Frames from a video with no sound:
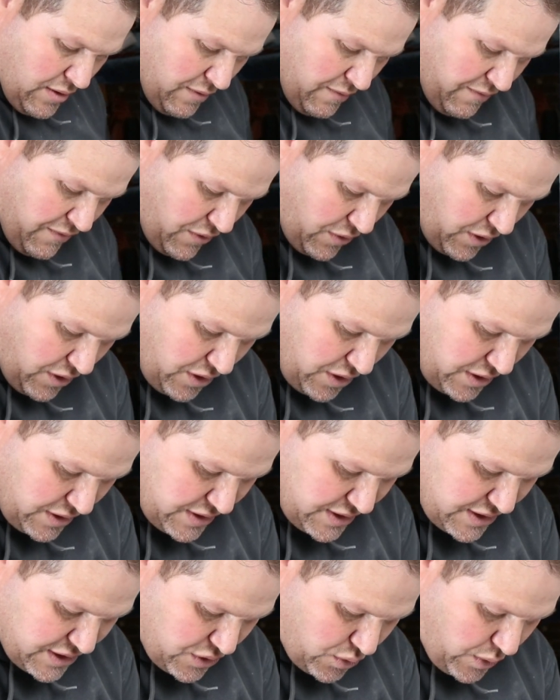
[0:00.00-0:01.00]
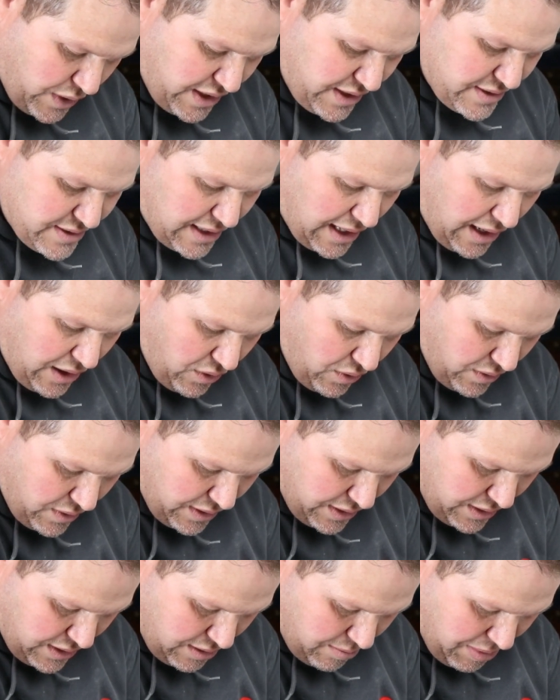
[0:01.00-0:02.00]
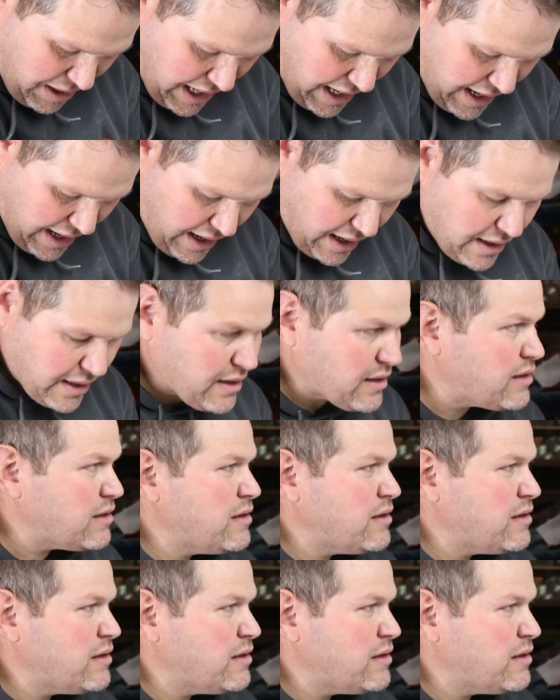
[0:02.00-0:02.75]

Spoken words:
for good squeeze out in the back,